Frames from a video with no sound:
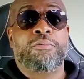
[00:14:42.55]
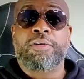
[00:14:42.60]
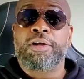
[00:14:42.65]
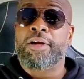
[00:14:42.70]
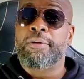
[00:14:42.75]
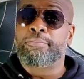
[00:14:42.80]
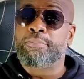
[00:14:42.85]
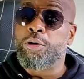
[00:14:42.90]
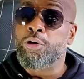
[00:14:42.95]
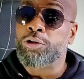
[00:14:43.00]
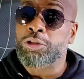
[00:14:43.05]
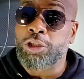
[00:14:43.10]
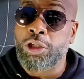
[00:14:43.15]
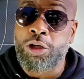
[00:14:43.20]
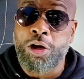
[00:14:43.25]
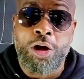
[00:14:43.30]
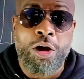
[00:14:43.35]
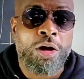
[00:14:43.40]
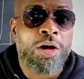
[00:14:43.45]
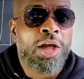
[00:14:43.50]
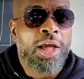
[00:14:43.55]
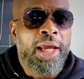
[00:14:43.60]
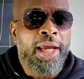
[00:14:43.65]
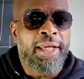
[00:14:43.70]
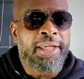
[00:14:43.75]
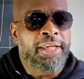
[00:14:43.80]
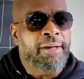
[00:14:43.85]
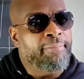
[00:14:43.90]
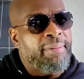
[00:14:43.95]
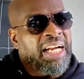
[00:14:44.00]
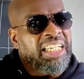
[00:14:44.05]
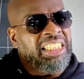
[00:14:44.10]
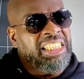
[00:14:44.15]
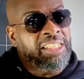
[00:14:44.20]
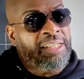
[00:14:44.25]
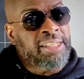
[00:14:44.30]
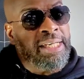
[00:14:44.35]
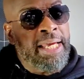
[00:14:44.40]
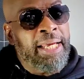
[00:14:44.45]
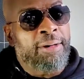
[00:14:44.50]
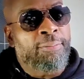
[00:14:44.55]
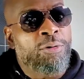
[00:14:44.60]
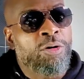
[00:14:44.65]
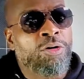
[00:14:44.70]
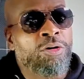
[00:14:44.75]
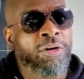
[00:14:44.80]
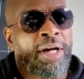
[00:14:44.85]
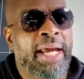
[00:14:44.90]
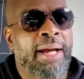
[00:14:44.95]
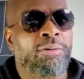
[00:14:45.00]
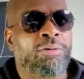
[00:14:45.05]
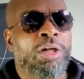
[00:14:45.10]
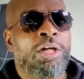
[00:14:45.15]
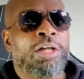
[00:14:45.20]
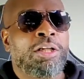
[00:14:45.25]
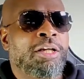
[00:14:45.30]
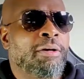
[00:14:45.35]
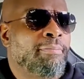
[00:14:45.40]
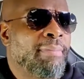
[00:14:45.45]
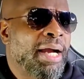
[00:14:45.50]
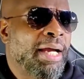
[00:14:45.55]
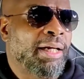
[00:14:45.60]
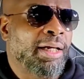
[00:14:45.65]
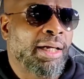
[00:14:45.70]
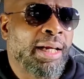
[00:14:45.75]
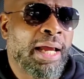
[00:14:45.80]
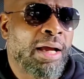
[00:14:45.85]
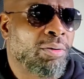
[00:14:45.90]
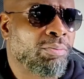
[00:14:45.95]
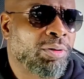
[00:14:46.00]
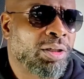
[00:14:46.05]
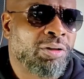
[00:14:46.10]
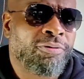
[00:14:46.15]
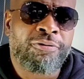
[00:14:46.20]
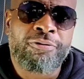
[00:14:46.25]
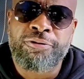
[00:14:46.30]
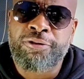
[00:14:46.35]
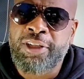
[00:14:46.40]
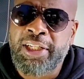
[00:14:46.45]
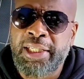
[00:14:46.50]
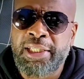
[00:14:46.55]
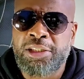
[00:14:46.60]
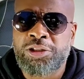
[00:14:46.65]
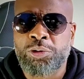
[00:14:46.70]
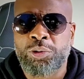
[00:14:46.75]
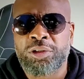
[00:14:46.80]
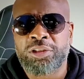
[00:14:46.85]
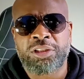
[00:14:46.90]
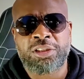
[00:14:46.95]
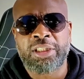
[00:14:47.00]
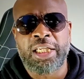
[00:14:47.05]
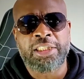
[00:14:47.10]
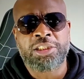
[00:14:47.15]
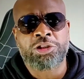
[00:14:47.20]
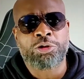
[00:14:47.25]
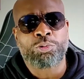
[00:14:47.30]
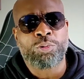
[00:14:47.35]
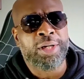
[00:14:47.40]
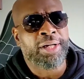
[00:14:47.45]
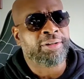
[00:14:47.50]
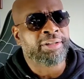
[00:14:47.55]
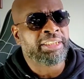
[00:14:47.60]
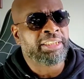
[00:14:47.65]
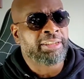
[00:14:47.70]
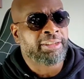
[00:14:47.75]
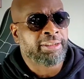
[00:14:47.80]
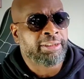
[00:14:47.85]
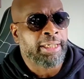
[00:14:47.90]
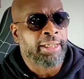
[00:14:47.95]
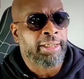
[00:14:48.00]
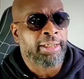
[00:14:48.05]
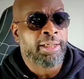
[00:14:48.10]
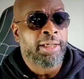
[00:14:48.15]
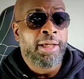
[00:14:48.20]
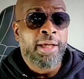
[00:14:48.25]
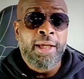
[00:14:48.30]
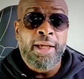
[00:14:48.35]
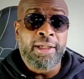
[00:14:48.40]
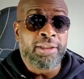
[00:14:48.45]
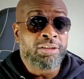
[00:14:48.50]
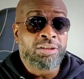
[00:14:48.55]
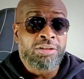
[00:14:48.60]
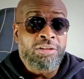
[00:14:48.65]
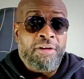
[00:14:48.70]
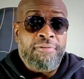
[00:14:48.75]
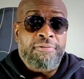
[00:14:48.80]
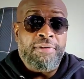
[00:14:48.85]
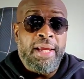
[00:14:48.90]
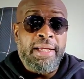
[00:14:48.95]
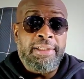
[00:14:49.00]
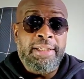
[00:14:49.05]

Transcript: here, broke the law, and you might just let them on out. You might allow them to flee to a sanctuary city and stuff like